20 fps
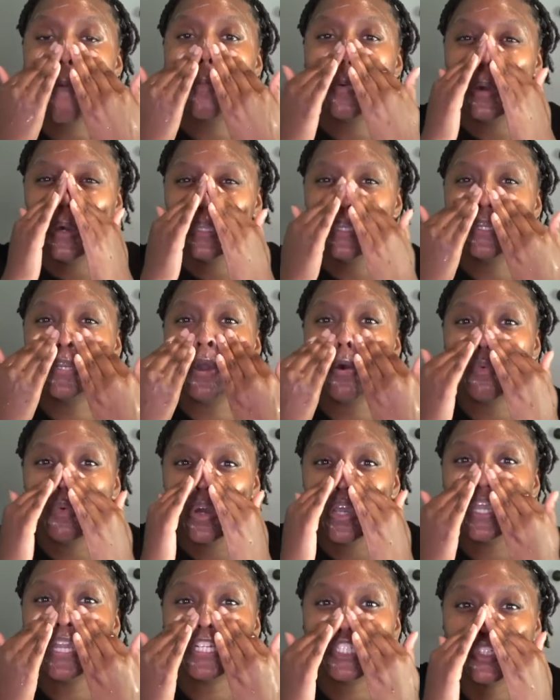Well, you don't
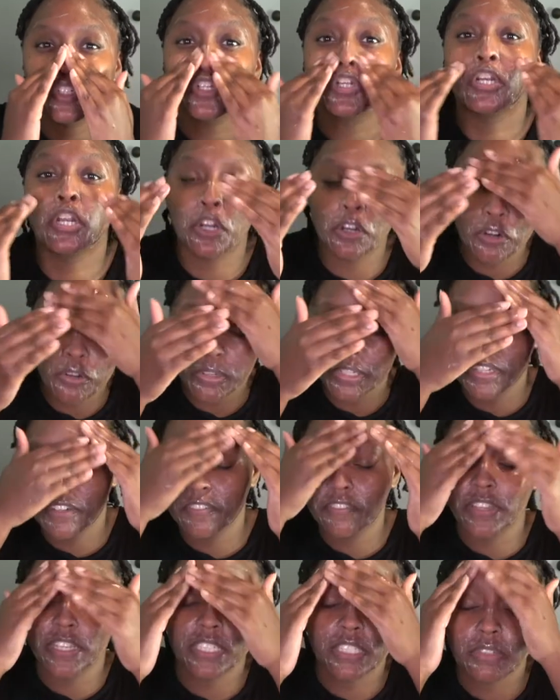want extra dirt on
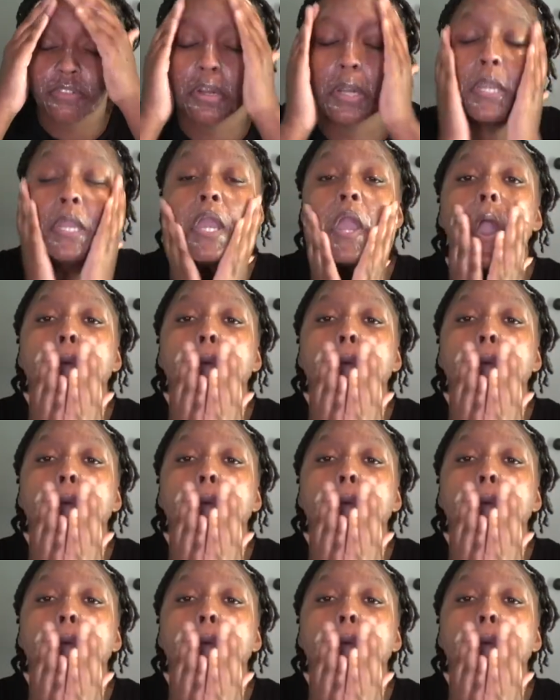your face, right?